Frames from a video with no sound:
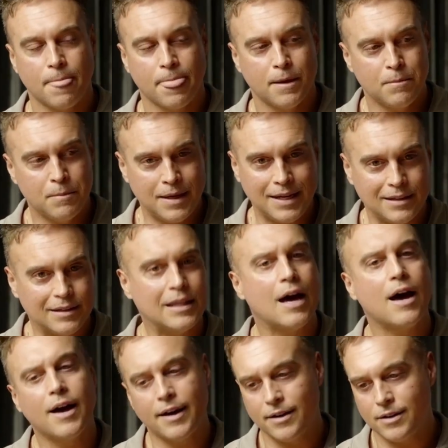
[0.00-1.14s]
meet
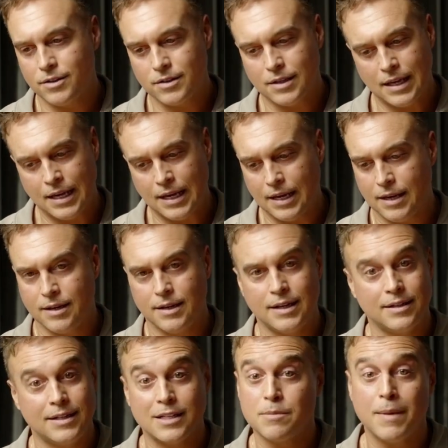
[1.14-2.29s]
lies, and it
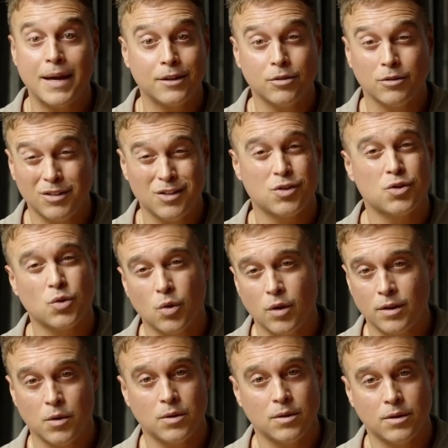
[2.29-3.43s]
dismantled and destroyed
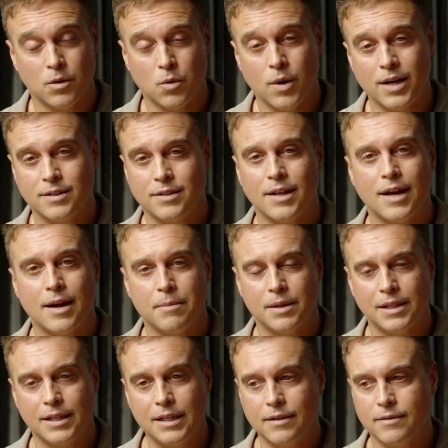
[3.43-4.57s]
the ways that I
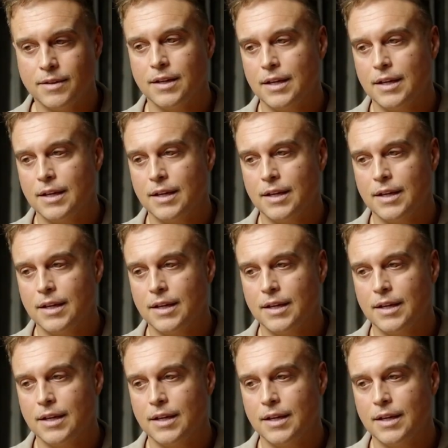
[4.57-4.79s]
believed.